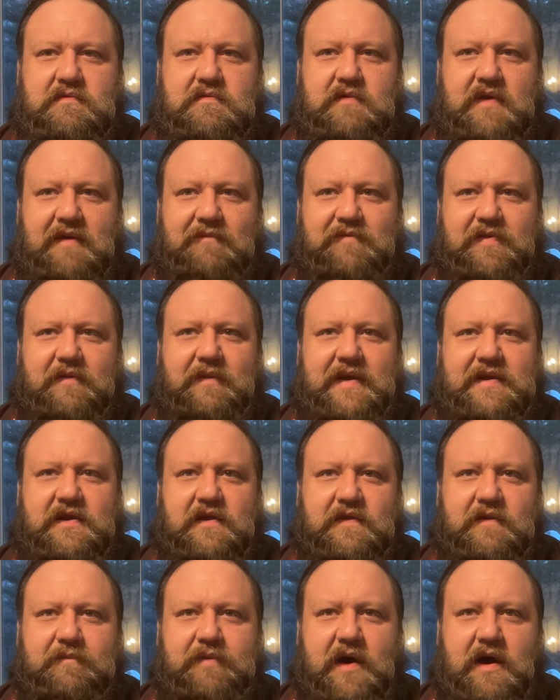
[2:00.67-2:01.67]

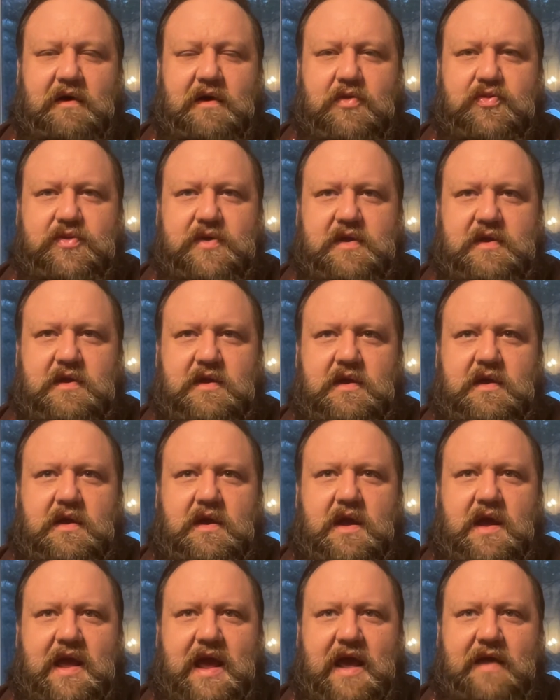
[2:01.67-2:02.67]
implementing the policy.
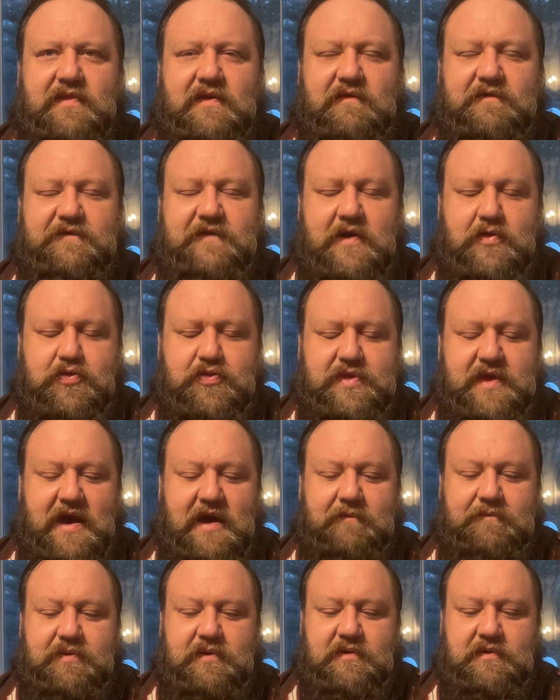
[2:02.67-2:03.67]
And the fifth
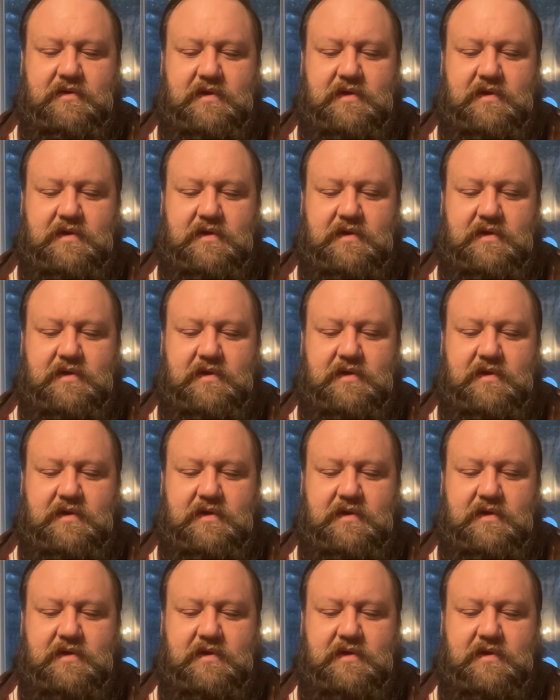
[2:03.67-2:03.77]
step